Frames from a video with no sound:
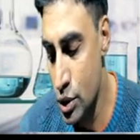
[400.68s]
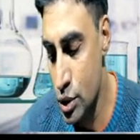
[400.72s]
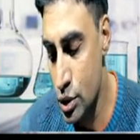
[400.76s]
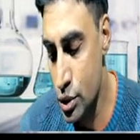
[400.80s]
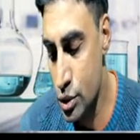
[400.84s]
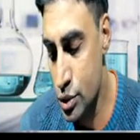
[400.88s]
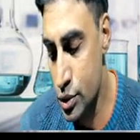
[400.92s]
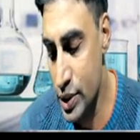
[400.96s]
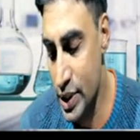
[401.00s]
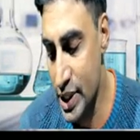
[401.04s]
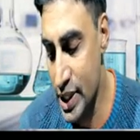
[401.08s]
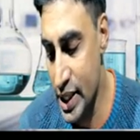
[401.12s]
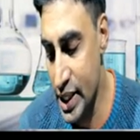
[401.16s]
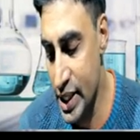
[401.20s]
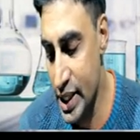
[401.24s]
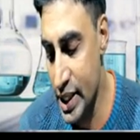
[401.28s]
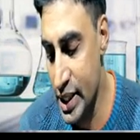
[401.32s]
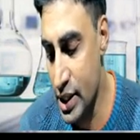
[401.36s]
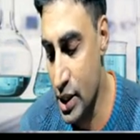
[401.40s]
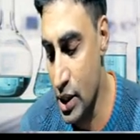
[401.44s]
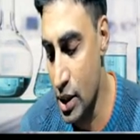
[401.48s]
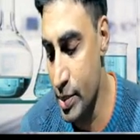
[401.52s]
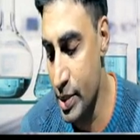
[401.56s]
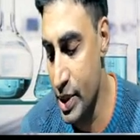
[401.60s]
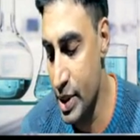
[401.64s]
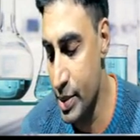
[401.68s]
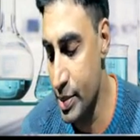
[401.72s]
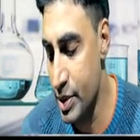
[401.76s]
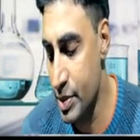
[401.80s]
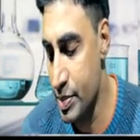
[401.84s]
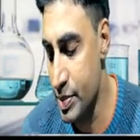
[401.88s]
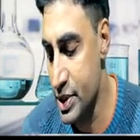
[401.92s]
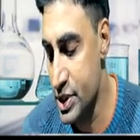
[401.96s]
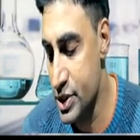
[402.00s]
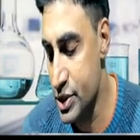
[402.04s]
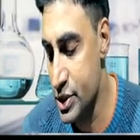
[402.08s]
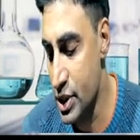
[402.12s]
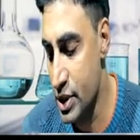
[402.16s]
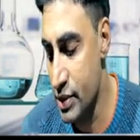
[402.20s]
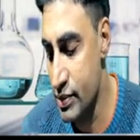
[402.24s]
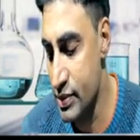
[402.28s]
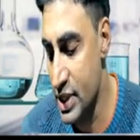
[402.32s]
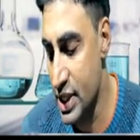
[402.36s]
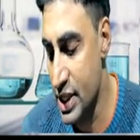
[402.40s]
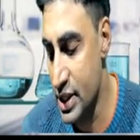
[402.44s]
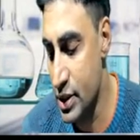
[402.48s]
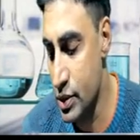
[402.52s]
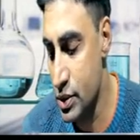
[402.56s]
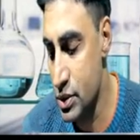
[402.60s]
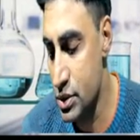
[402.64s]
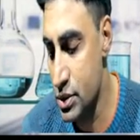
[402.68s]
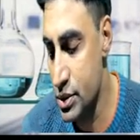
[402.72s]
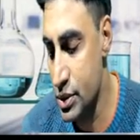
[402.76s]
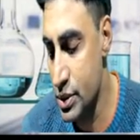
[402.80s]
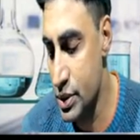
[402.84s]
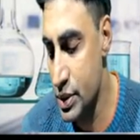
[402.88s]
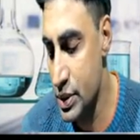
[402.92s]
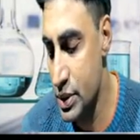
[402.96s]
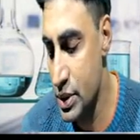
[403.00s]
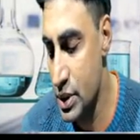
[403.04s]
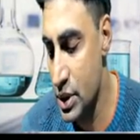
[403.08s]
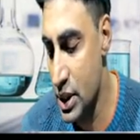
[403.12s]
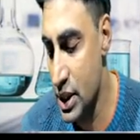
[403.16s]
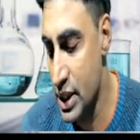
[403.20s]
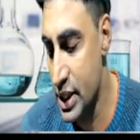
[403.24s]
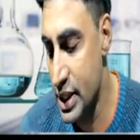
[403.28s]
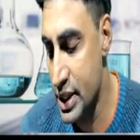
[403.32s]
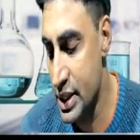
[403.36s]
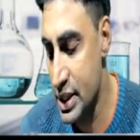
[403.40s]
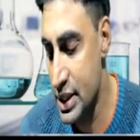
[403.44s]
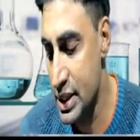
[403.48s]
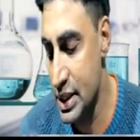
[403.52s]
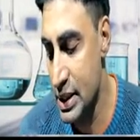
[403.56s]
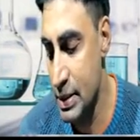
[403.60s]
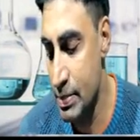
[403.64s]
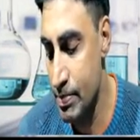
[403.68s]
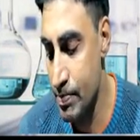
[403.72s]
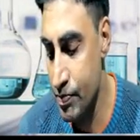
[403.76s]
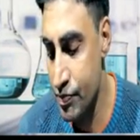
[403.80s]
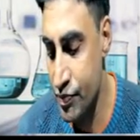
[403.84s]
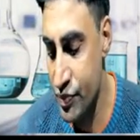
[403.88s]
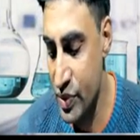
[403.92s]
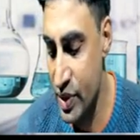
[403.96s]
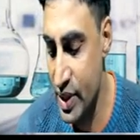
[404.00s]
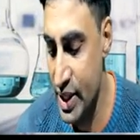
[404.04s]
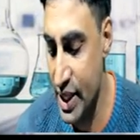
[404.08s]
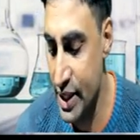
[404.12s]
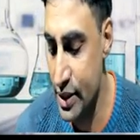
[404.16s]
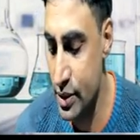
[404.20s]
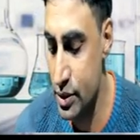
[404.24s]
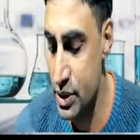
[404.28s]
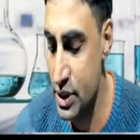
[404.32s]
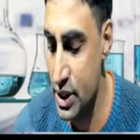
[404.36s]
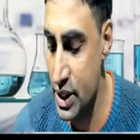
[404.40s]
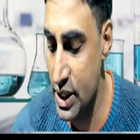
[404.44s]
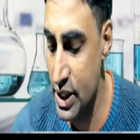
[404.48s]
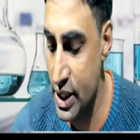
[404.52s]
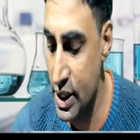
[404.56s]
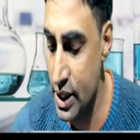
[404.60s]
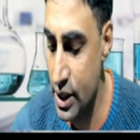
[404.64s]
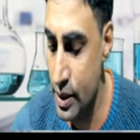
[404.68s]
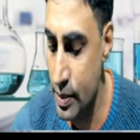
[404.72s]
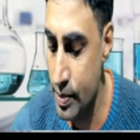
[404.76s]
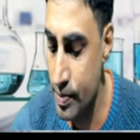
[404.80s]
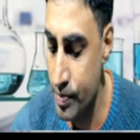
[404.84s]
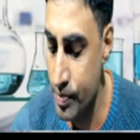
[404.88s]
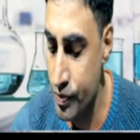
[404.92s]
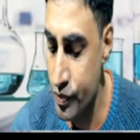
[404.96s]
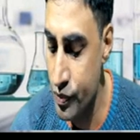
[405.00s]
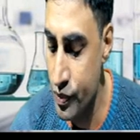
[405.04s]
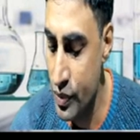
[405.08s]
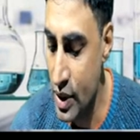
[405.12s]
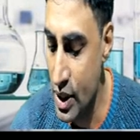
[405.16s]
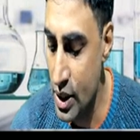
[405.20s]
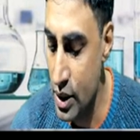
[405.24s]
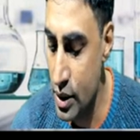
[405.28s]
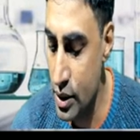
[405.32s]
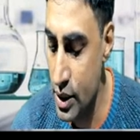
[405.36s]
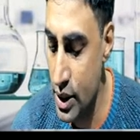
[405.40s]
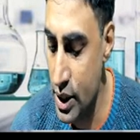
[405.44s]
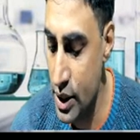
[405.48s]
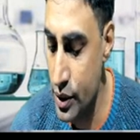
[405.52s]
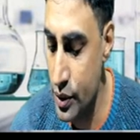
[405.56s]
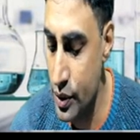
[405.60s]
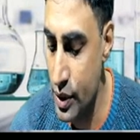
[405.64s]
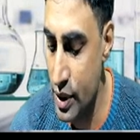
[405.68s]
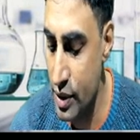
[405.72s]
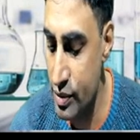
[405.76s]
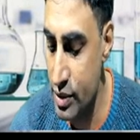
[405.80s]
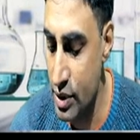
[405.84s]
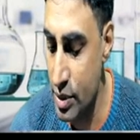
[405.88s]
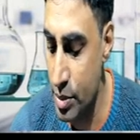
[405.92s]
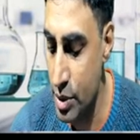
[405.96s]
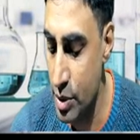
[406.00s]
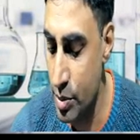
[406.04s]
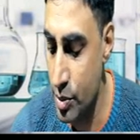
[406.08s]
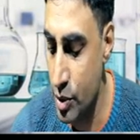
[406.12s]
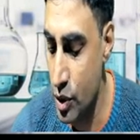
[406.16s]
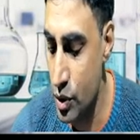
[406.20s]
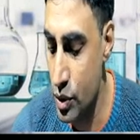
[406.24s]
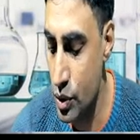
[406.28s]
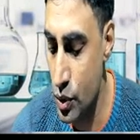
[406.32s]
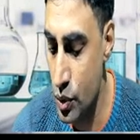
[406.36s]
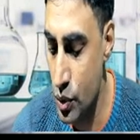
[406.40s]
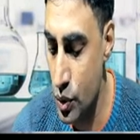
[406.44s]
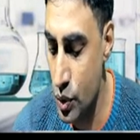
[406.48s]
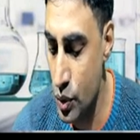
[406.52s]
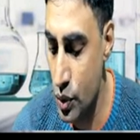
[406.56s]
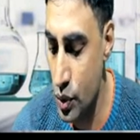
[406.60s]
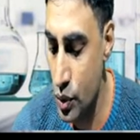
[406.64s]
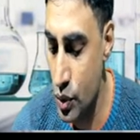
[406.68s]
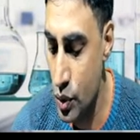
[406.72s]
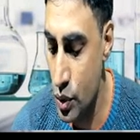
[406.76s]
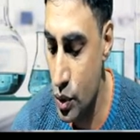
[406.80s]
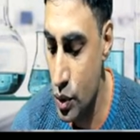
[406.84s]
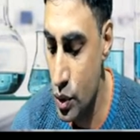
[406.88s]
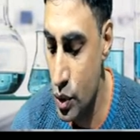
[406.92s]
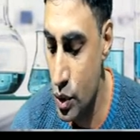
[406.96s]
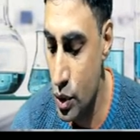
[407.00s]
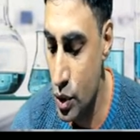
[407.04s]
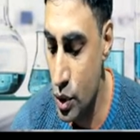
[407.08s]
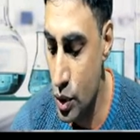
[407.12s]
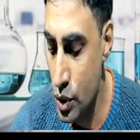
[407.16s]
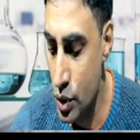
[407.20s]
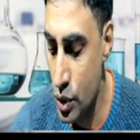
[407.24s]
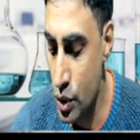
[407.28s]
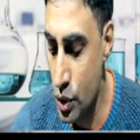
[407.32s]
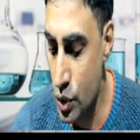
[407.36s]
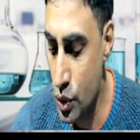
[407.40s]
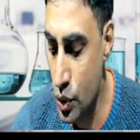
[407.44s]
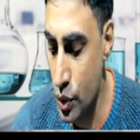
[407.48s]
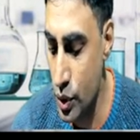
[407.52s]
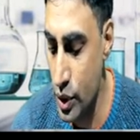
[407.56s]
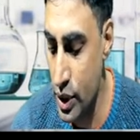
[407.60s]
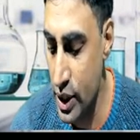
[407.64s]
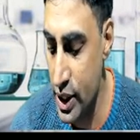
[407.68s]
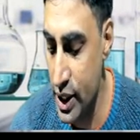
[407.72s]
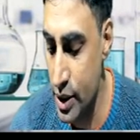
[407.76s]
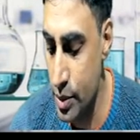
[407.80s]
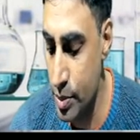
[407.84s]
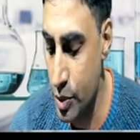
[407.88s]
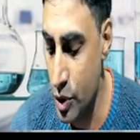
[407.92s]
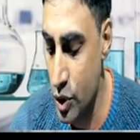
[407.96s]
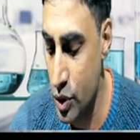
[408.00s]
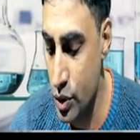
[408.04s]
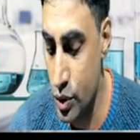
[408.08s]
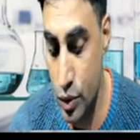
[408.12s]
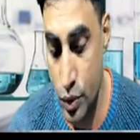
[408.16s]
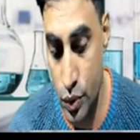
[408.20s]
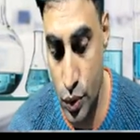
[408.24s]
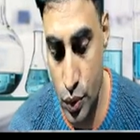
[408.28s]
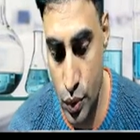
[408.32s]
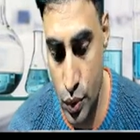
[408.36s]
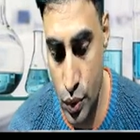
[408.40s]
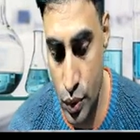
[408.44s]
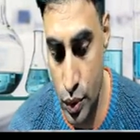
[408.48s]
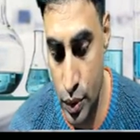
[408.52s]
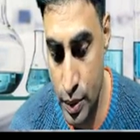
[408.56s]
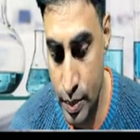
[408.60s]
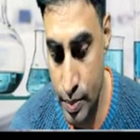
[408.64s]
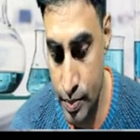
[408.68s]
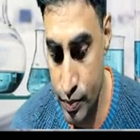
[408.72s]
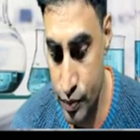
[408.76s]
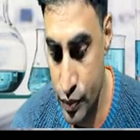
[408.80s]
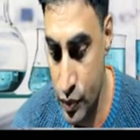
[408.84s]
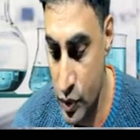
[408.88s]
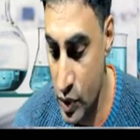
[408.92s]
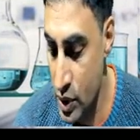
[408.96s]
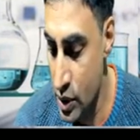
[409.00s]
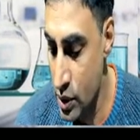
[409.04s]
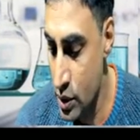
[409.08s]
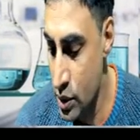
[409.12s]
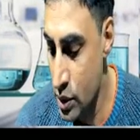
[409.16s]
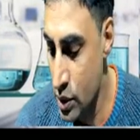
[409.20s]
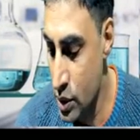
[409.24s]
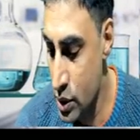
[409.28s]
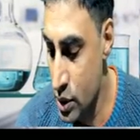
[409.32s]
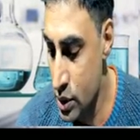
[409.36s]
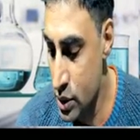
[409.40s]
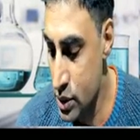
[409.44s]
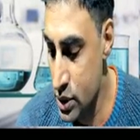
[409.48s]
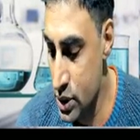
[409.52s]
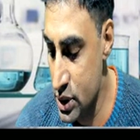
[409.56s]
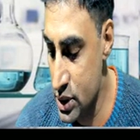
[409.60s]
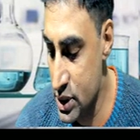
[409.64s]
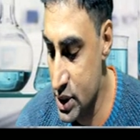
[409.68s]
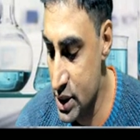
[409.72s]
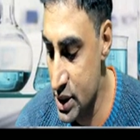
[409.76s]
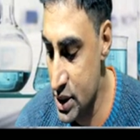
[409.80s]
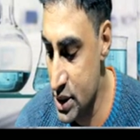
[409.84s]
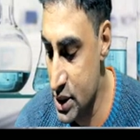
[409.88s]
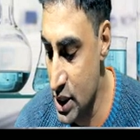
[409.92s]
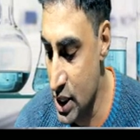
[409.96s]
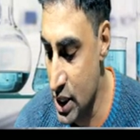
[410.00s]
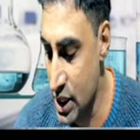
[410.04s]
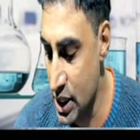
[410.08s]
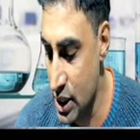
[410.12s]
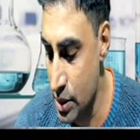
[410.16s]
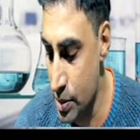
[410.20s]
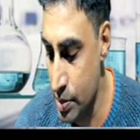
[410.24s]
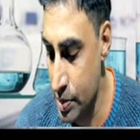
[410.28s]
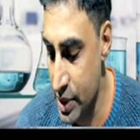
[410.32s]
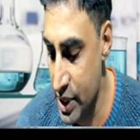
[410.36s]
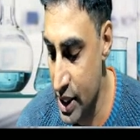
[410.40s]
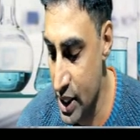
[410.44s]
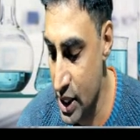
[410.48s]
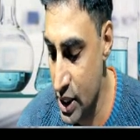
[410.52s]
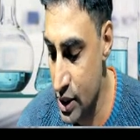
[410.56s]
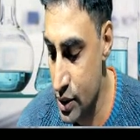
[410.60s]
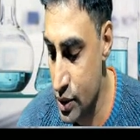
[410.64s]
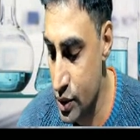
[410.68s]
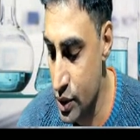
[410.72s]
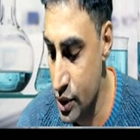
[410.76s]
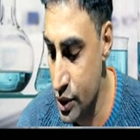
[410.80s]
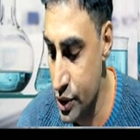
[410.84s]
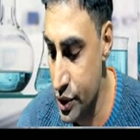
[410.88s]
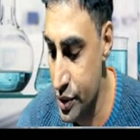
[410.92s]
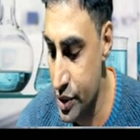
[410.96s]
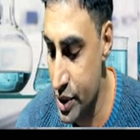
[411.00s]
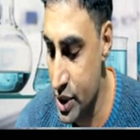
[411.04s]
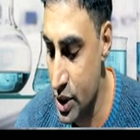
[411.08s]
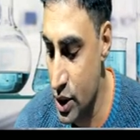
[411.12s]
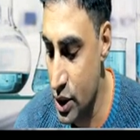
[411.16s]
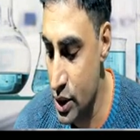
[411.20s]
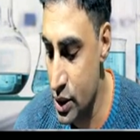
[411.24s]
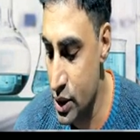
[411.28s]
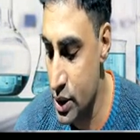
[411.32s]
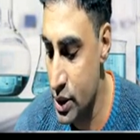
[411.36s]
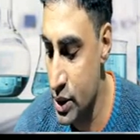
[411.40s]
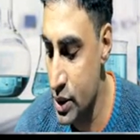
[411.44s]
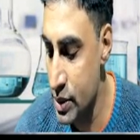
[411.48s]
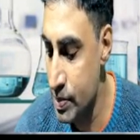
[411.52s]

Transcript: So you get an equilibrium mixture of that also, like nitrogen here, then you have double bond O, coordinate bond O. This is the unpaired electron you have got.